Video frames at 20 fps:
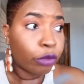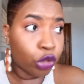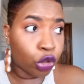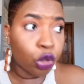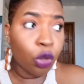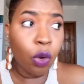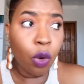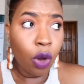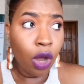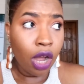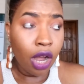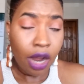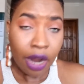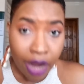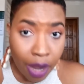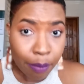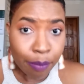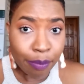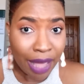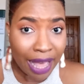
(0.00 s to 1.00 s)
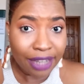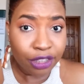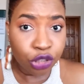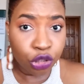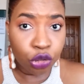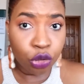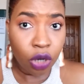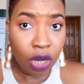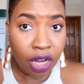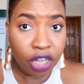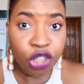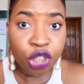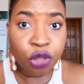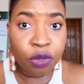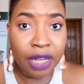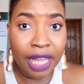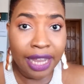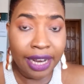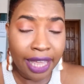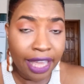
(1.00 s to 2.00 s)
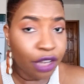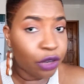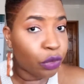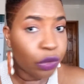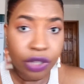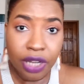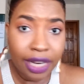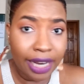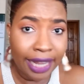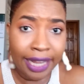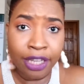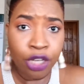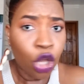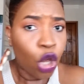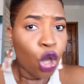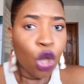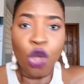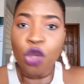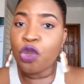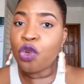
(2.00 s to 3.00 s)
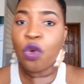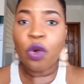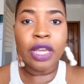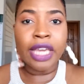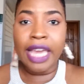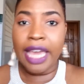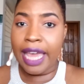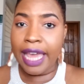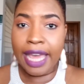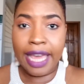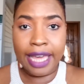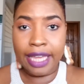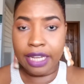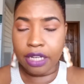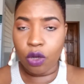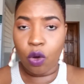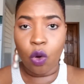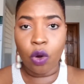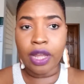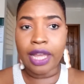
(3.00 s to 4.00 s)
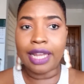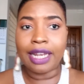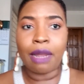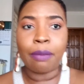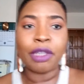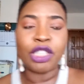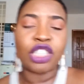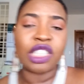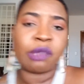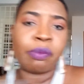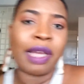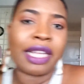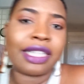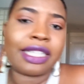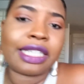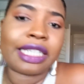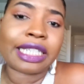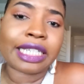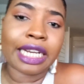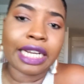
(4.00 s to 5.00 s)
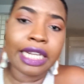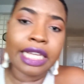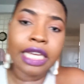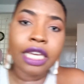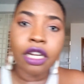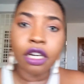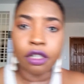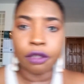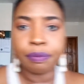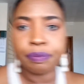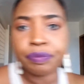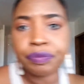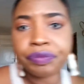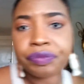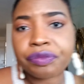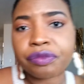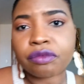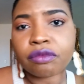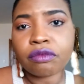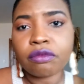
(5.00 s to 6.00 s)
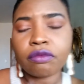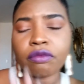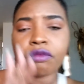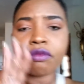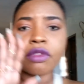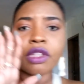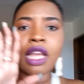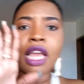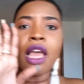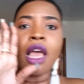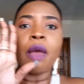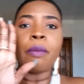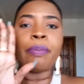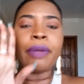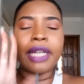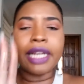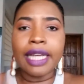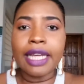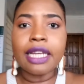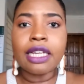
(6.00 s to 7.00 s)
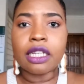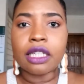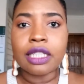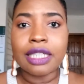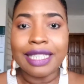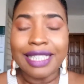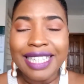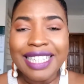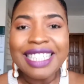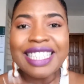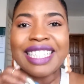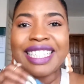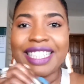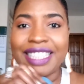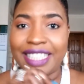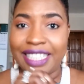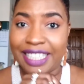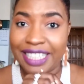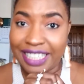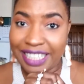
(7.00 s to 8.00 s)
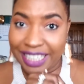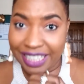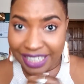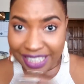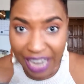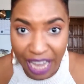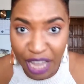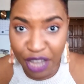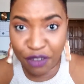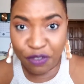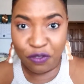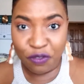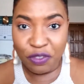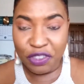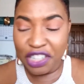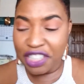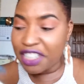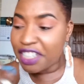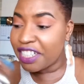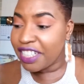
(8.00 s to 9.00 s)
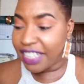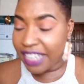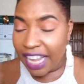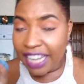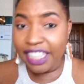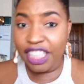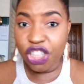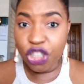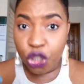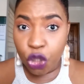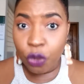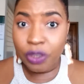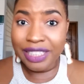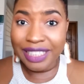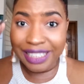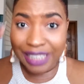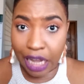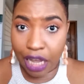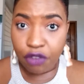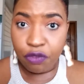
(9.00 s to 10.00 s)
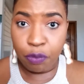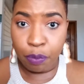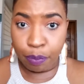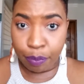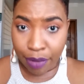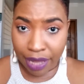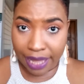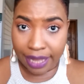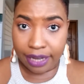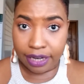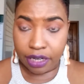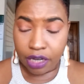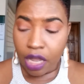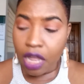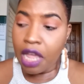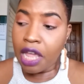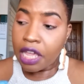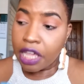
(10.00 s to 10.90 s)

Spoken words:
to come back to your country and handle the land. You can't. Okay, let me just make this clear. Please, this is death. This is signing your deathbed.